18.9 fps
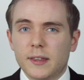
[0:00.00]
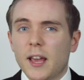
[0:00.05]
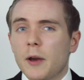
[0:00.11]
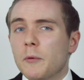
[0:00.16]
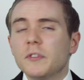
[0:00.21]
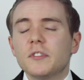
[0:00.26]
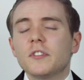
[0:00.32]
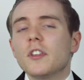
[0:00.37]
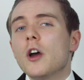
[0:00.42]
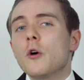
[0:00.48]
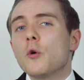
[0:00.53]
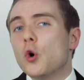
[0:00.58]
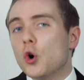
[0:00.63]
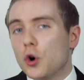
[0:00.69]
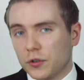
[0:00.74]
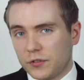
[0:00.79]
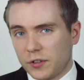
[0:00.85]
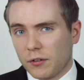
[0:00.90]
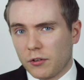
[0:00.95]
There was no
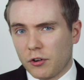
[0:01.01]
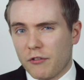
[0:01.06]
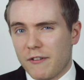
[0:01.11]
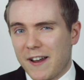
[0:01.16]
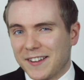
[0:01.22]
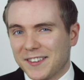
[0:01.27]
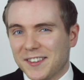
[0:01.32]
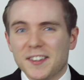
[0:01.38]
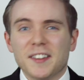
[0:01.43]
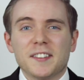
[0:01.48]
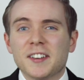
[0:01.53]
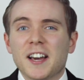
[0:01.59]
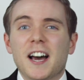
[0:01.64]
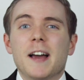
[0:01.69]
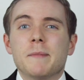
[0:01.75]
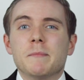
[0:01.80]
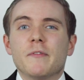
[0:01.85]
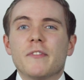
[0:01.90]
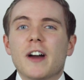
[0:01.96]
autocorrect in the
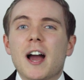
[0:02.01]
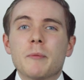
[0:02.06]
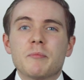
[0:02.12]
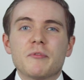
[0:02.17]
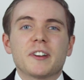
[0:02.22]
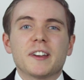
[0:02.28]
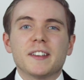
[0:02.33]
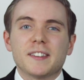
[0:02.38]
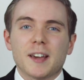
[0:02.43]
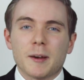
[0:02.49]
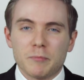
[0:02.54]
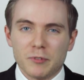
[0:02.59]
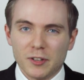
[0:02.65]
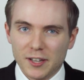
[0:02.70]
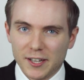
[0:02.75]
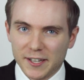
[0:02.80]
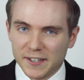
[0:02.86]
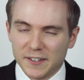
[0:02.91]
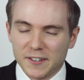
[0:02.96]
time of Abracadabra
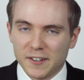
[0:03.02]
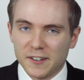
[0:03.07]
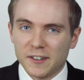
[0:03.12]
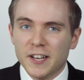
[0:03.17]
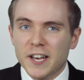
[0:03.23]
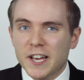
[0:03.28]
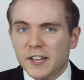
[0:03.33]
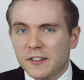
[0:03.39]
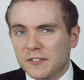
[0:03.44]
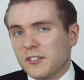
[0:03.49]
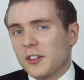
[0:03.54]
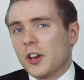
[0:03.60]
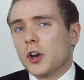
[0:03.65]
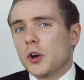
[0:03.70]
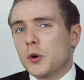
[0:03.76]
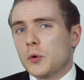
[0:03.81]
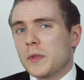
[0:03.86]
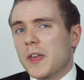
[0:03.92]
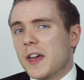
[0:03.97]
Lincoln,
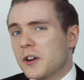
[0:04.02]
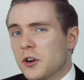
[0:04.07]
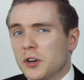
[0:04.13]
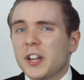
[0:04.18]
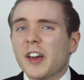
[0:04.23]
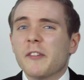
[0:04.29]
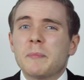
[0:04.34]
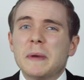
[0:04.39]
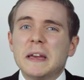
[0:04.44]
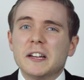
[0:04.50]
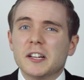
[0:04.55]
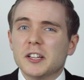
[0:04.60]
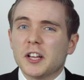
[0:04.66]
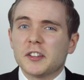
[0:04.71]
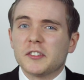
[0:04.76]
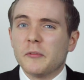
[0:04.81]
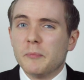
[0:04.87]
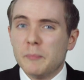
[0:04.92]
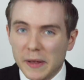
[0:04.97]
so there could have been a
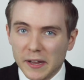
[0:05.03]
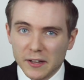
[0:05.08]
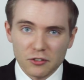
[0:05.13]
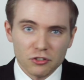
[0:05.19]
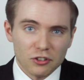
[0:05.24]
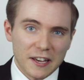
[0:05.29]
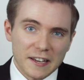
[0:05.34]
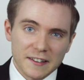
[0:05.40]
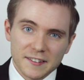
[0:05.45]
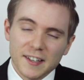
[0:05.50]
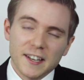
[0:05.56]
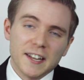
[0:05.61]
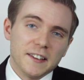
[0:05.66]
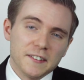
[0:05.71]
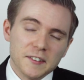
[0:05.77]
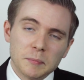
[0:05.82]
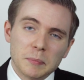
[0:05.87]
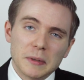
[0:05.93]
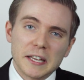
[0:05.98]
lot of milkshakes in
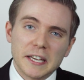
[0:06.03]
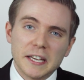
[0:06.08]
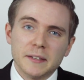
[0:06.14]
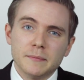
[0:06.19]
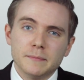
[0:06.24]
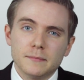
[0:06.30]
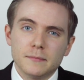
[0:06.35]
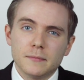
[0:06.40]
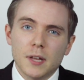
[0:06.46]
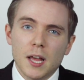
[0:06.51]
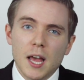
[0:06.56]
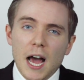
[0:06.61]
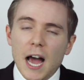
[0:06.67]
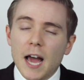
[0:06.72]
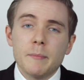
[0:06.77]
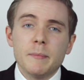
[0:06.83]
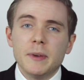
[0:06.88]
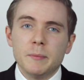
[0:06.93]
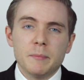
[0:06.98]
his spleen.
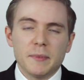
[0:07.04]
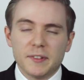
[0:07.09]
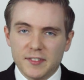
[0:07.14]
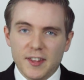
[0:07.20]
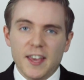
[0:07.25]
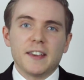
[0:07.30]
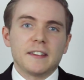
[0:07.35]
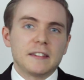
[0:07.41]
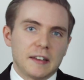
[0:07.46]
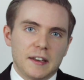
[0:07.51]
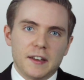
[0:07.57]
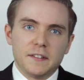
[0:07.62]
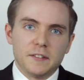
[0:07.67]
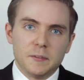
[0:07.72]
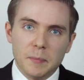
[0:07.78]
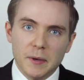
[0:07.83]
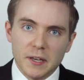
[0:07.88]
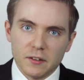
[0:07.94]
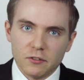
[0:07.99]
I mean mistakes in
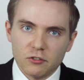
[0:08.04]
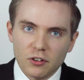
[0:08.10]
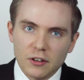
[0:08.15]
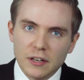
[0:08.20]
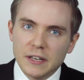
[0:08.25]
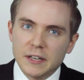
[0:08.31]
his speech.